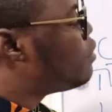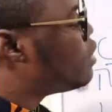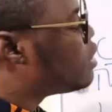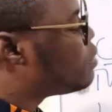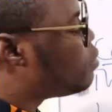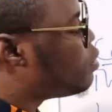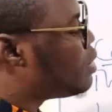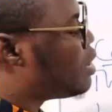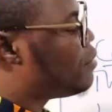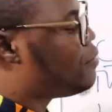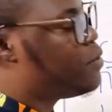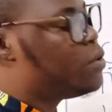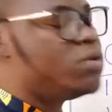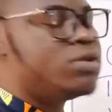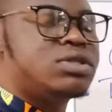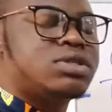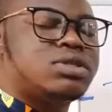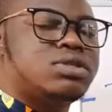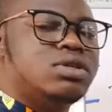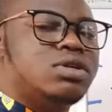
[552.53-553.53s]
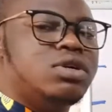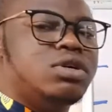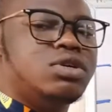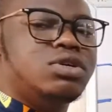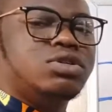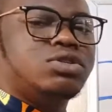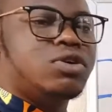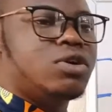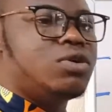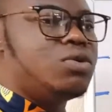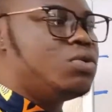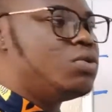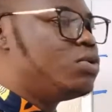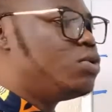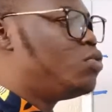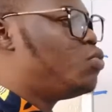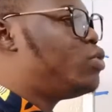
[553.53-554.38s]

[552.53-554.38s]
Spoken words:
of these bones are fixed. So,